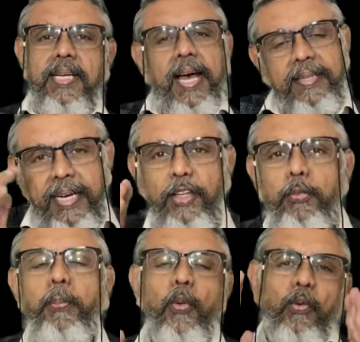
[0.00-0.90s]
And that is
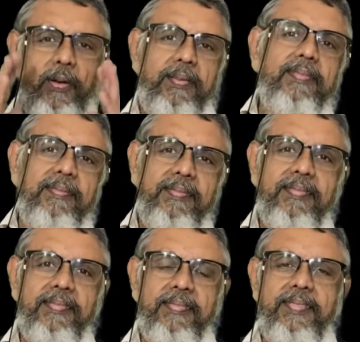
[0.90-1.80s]
pull
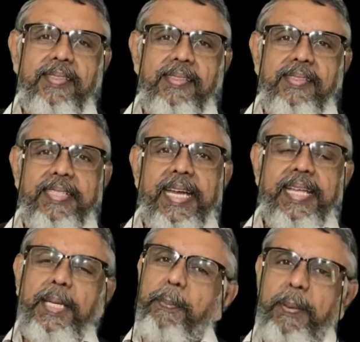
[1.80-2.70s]

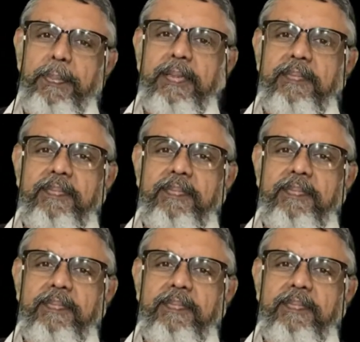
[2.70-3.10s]
category people.